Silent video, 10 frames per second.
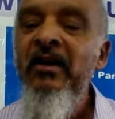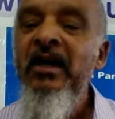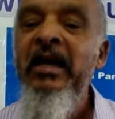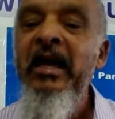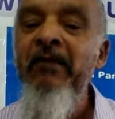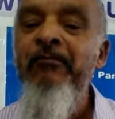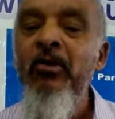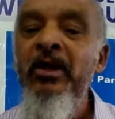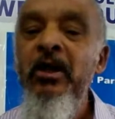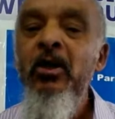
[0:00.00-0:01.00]

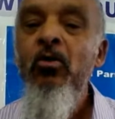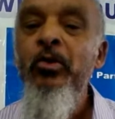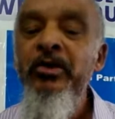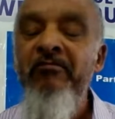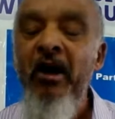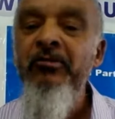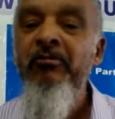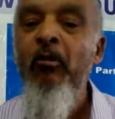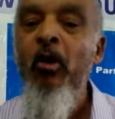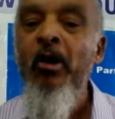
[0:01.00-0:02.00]
carefully who you vote for
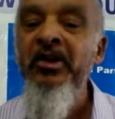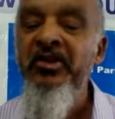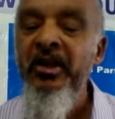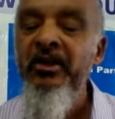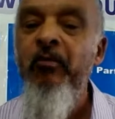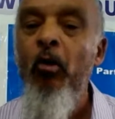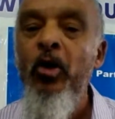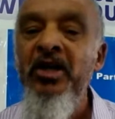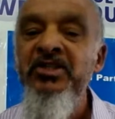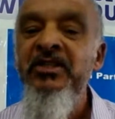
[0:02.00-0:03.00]
on the 3rd of August.